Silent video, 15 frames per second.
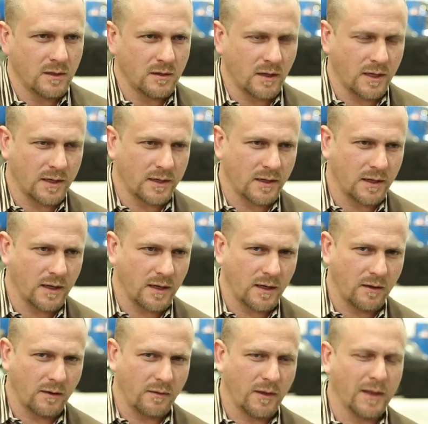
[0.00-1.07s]
like
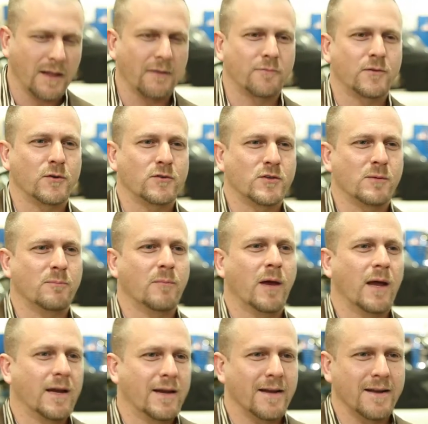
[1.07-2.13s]
they left their gym
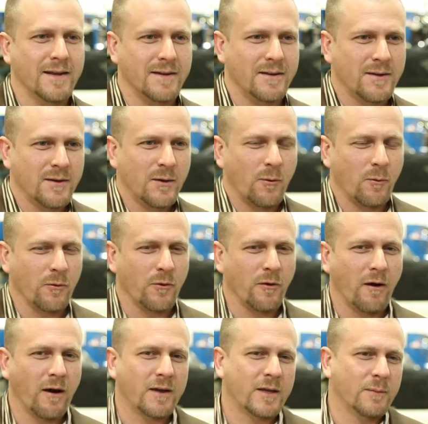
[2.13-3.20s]
bag in it or their
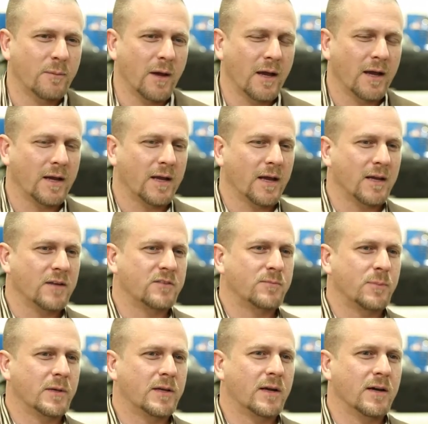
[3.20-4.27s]
hockey bag, and it's
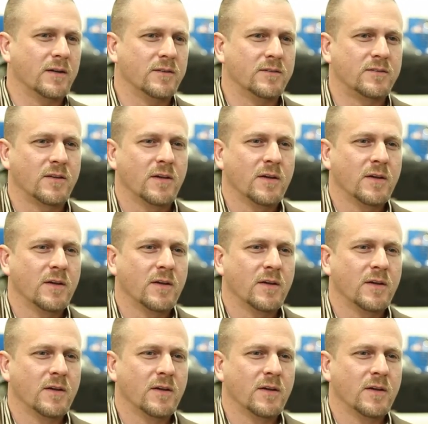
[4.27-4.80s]
because